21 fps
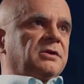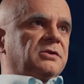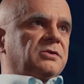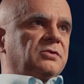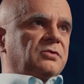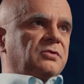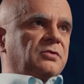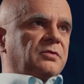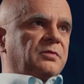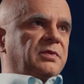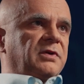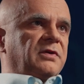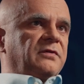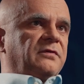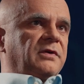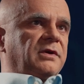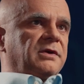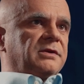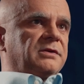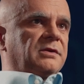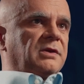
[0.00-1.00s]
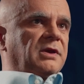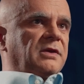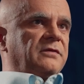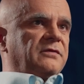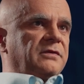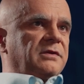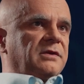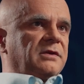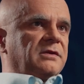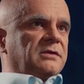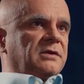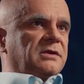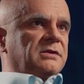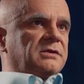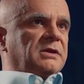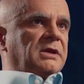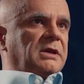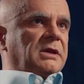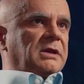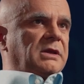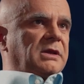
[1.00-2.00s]
to provide everything that
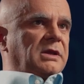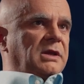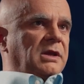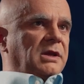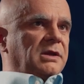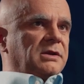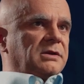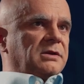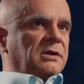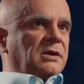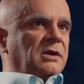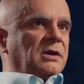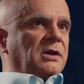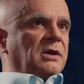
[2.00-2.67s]
they can